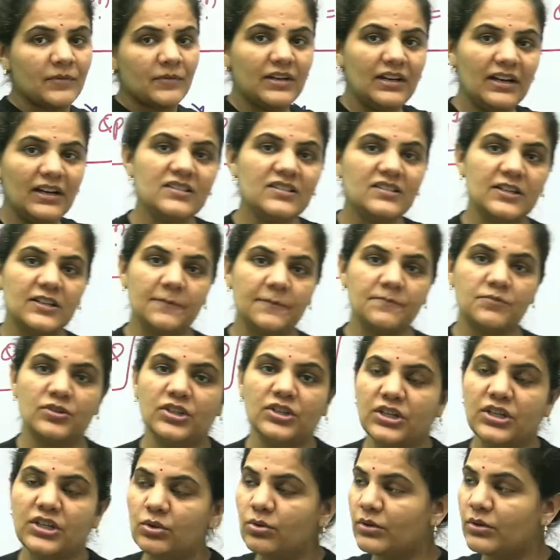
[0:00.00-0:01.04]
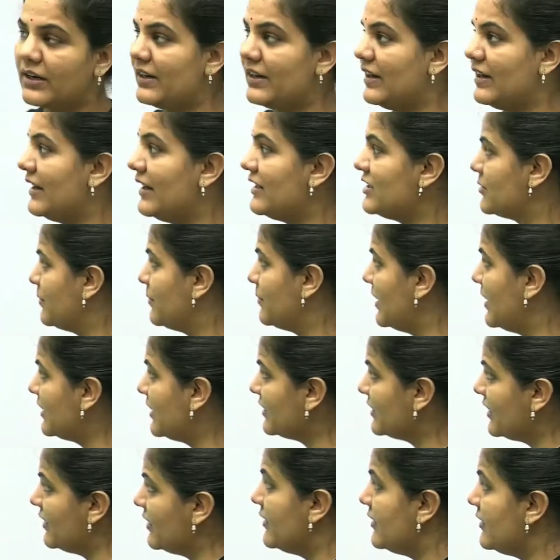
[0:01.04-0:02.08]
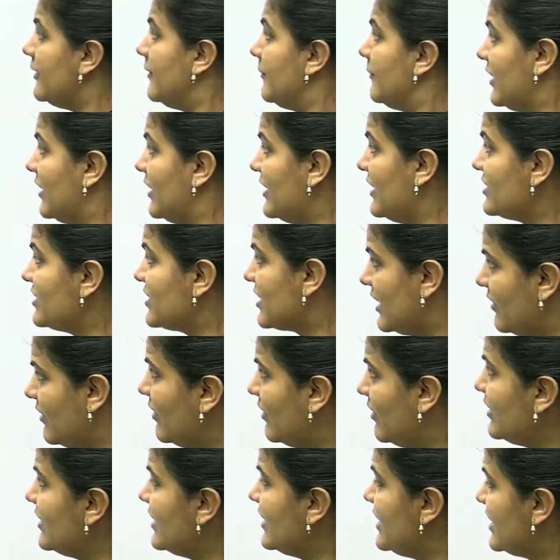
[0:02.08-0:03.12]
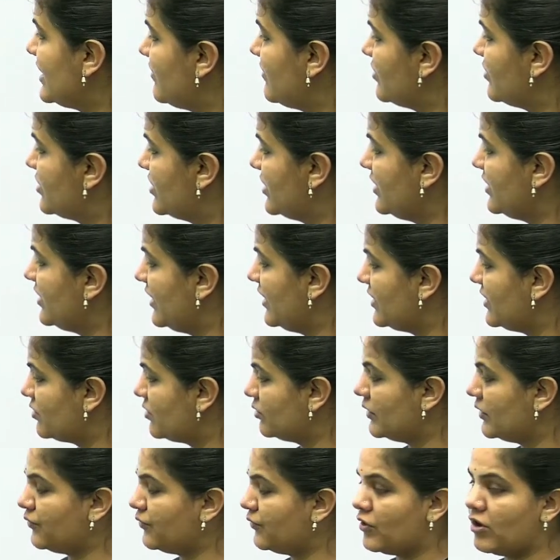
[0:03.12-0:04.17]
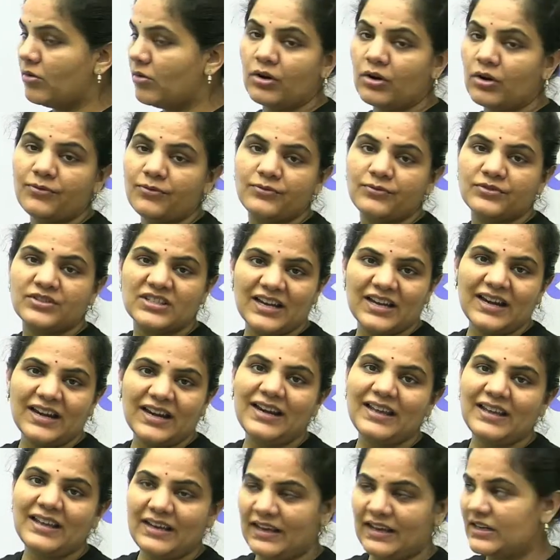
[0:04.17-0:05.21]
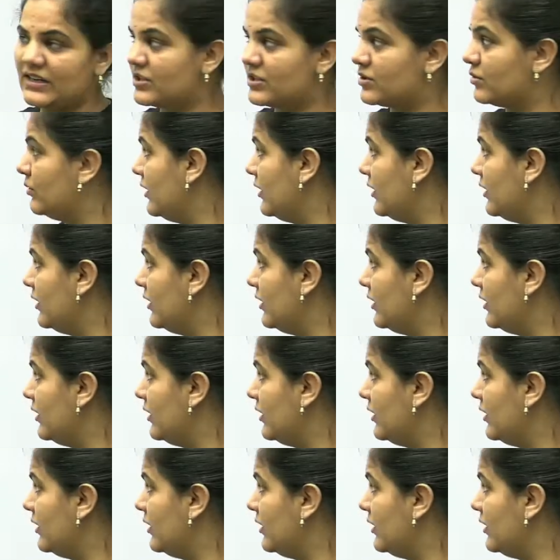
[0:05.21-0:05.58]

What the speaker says: Let's substitute and let's convert the equation into the form of z and x